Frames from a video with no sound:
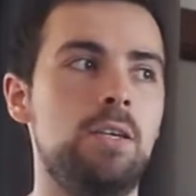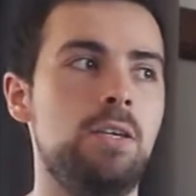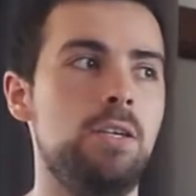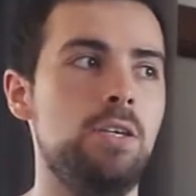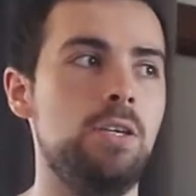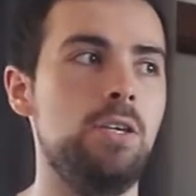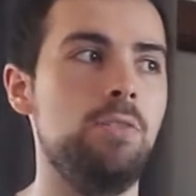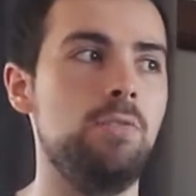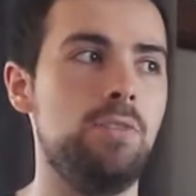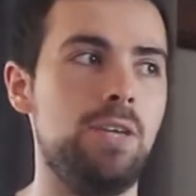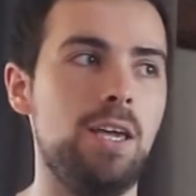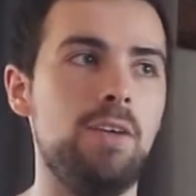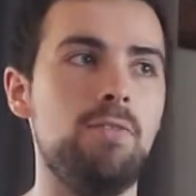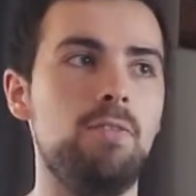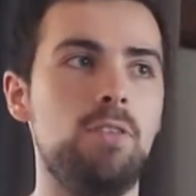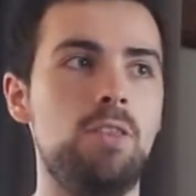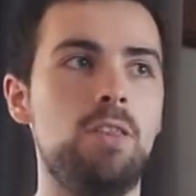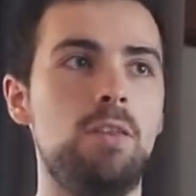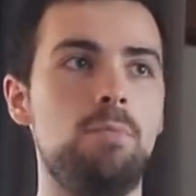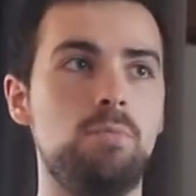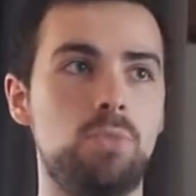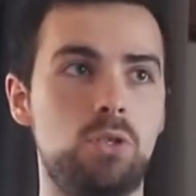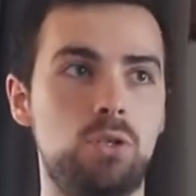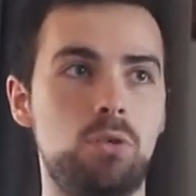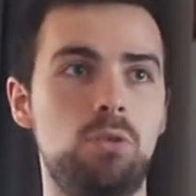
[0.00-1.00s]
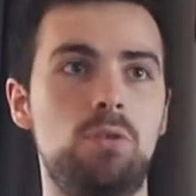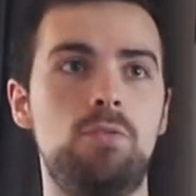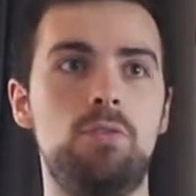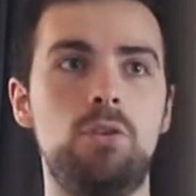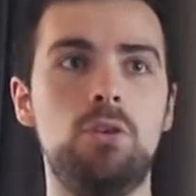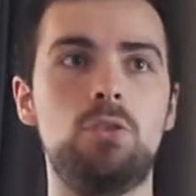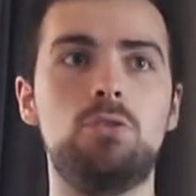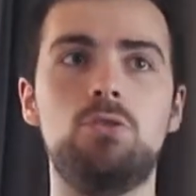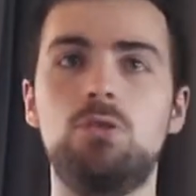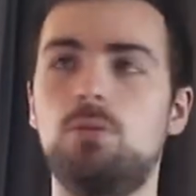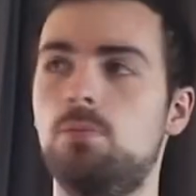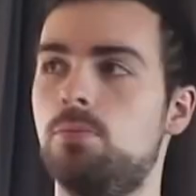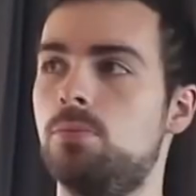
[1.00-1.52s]
You've given them 2 of your
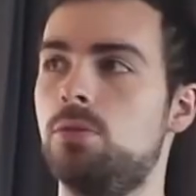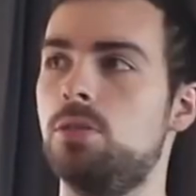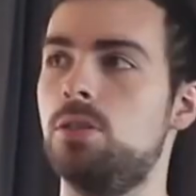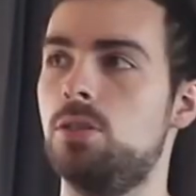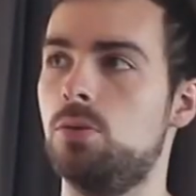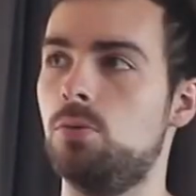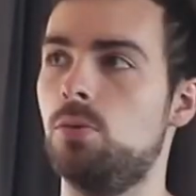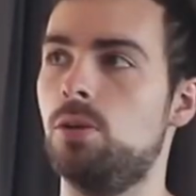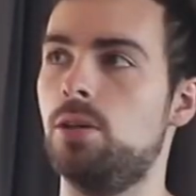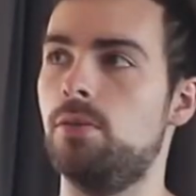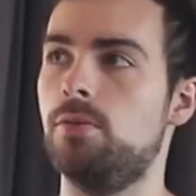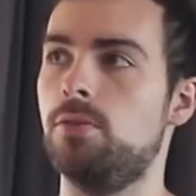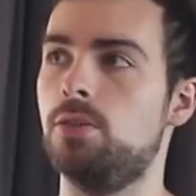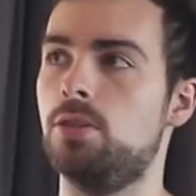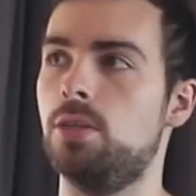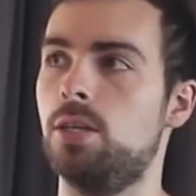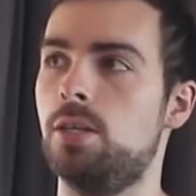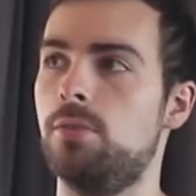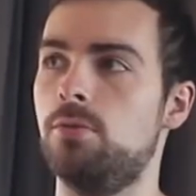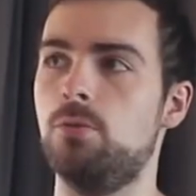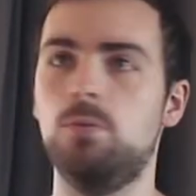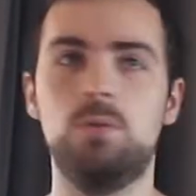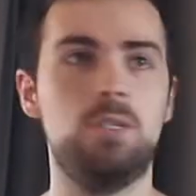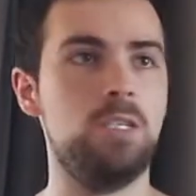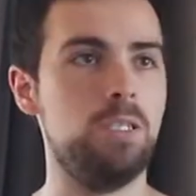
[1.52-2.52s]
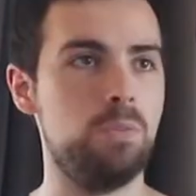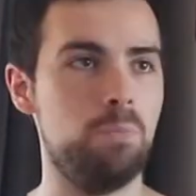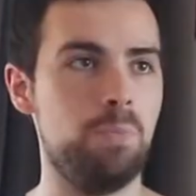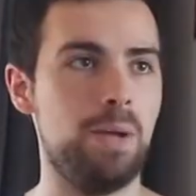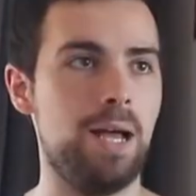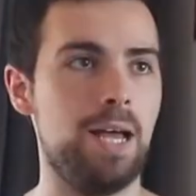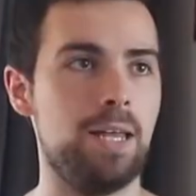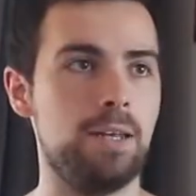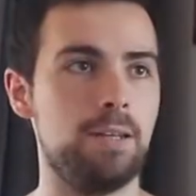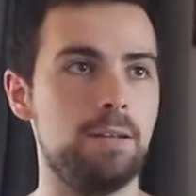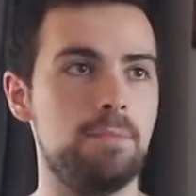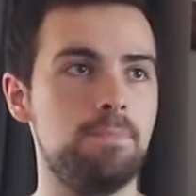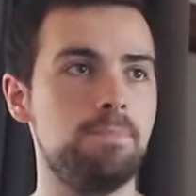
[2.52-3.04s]
trumps, is what you've achieved, which is
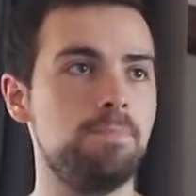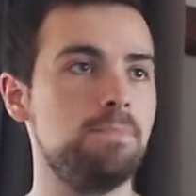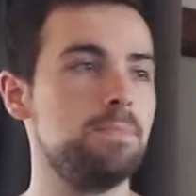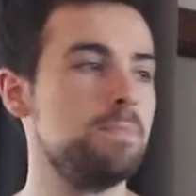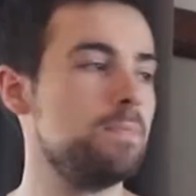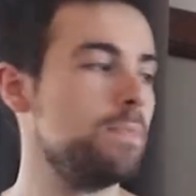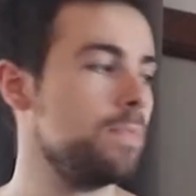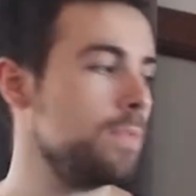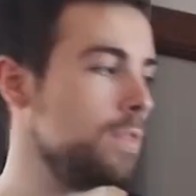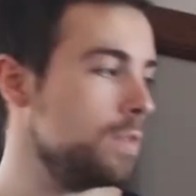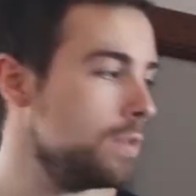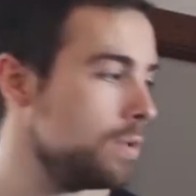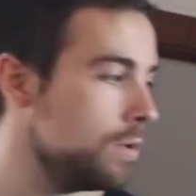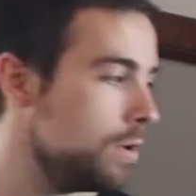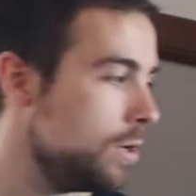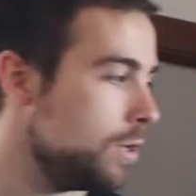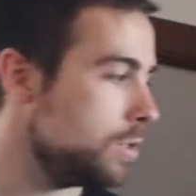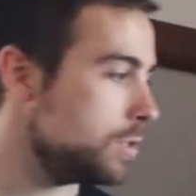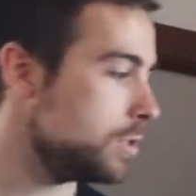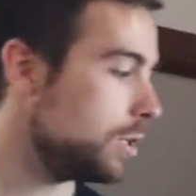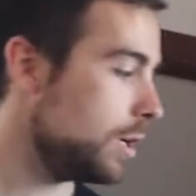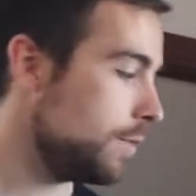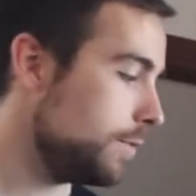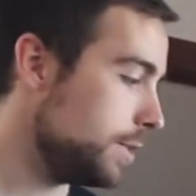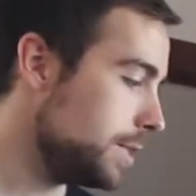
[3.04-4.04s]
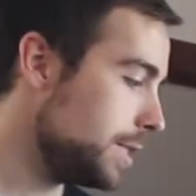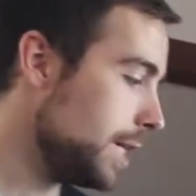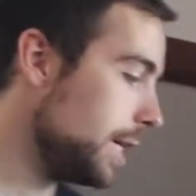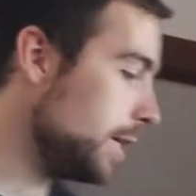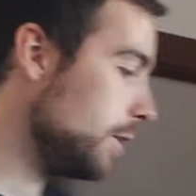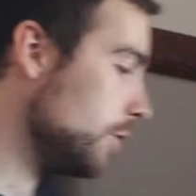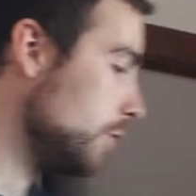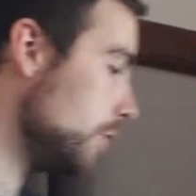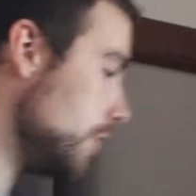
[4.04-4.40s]
bad. So if you take a look